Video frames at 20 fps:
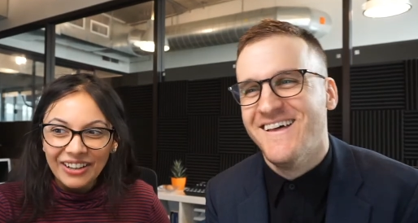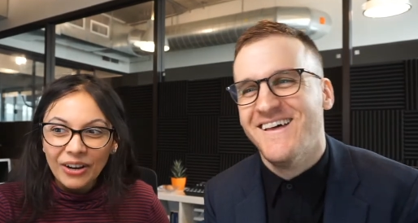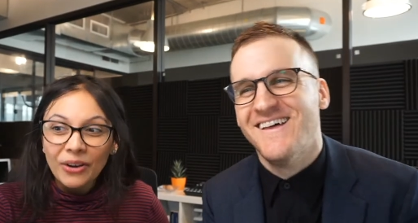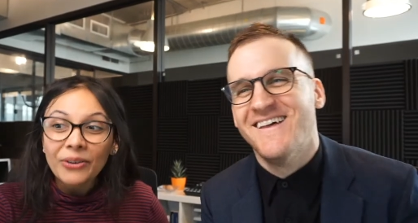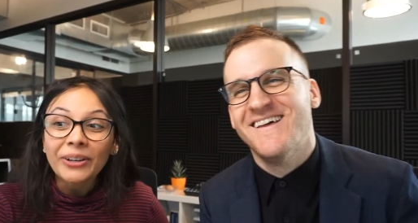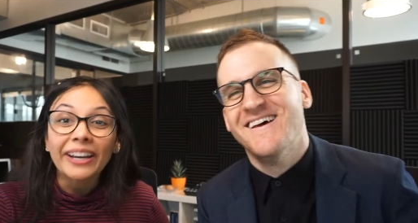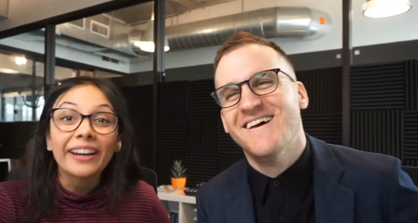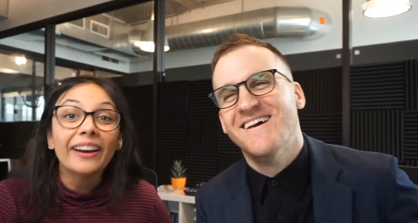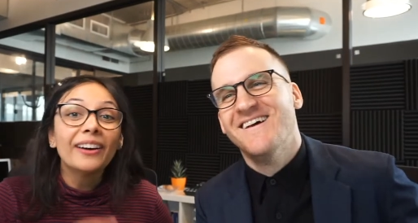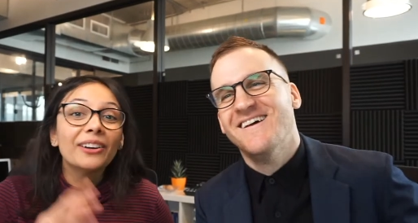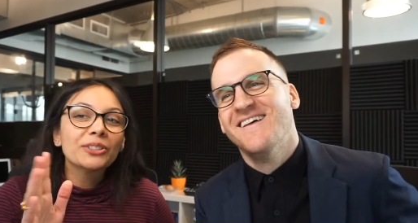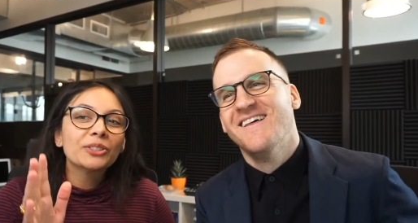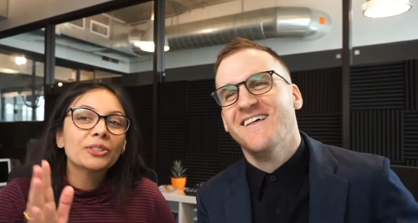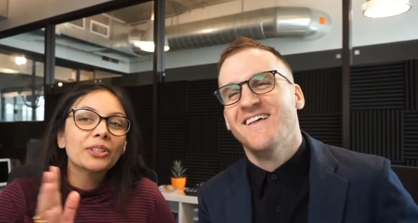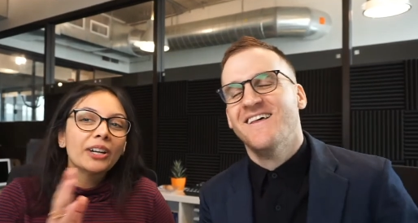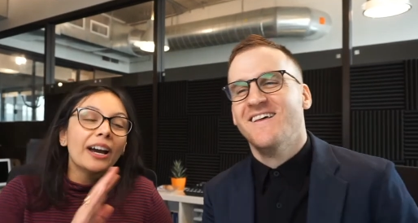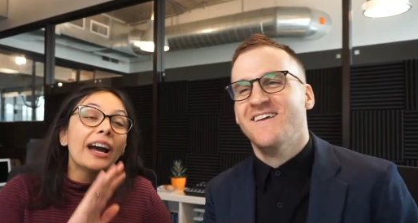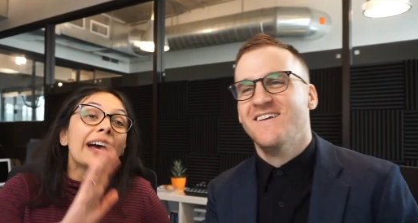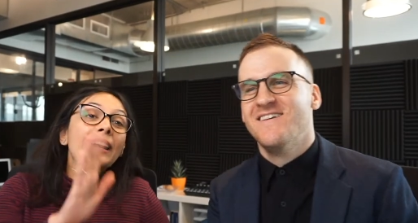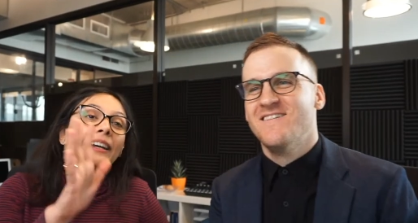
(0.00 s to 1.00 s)
Speaker 1: okay, I'll
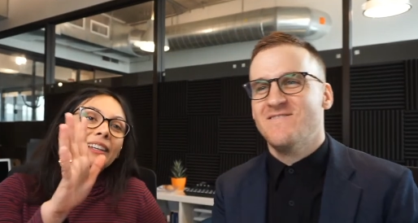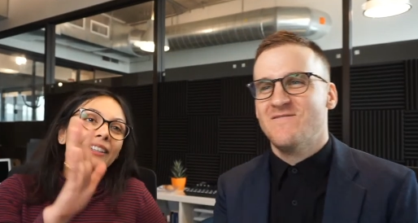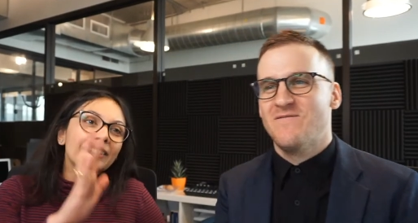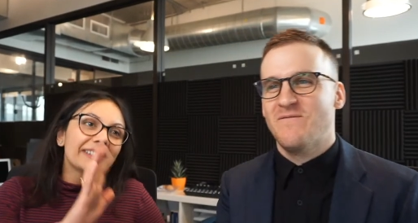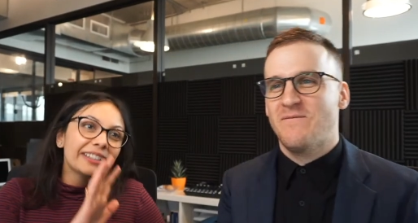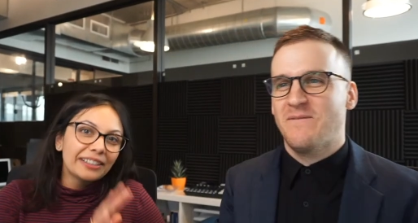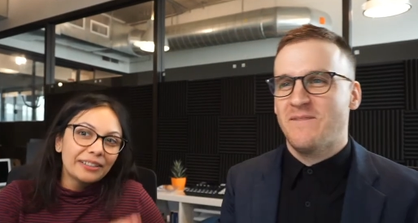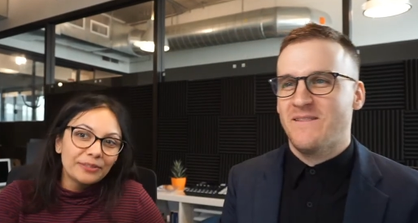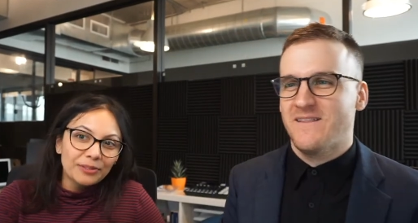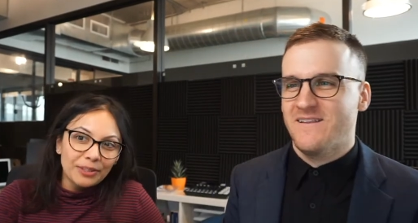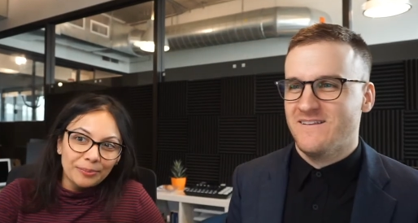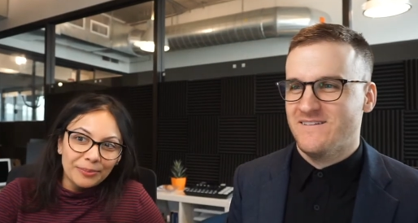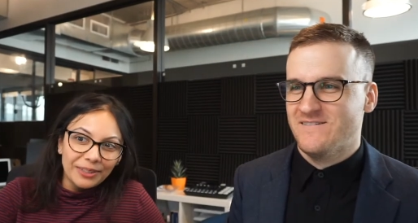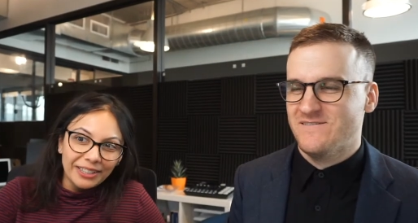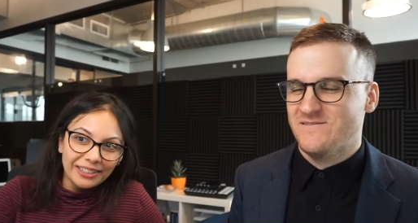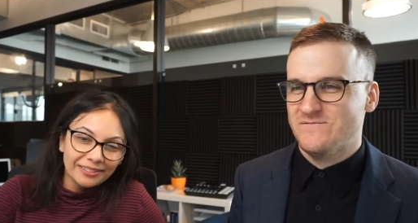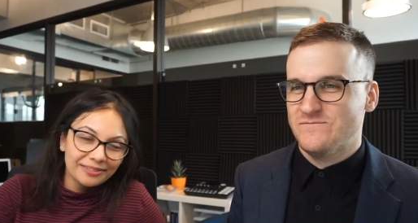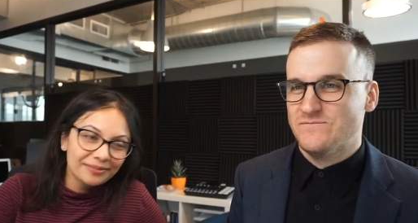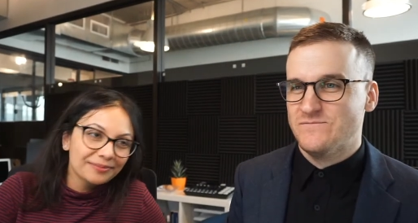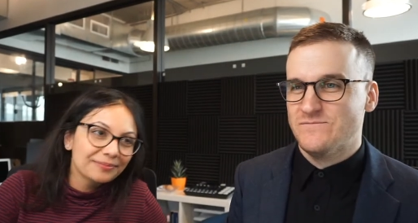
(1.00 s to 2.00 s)
start. I can think of something.
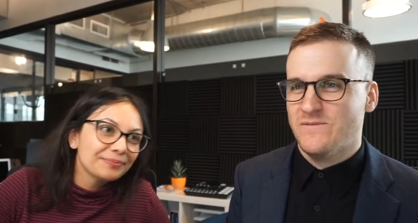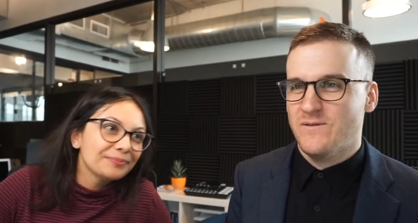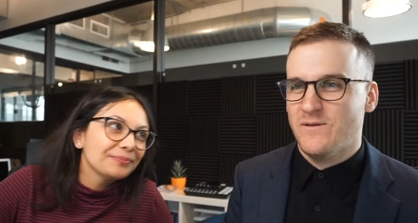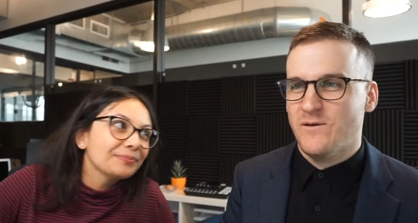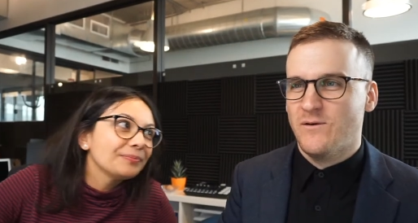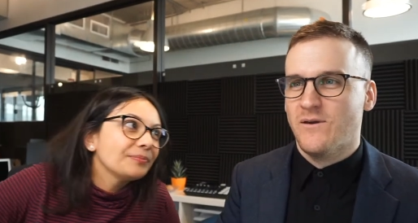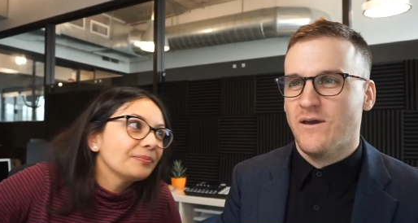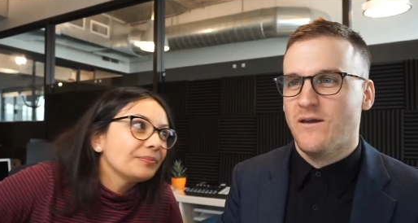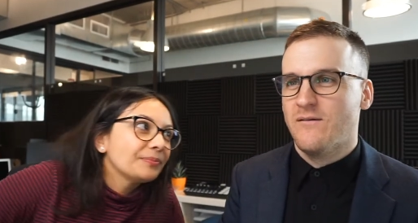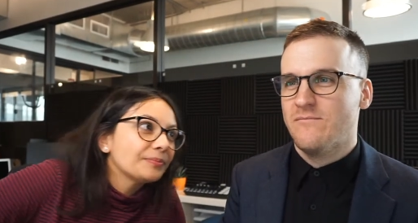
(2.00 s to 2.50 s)
Okay.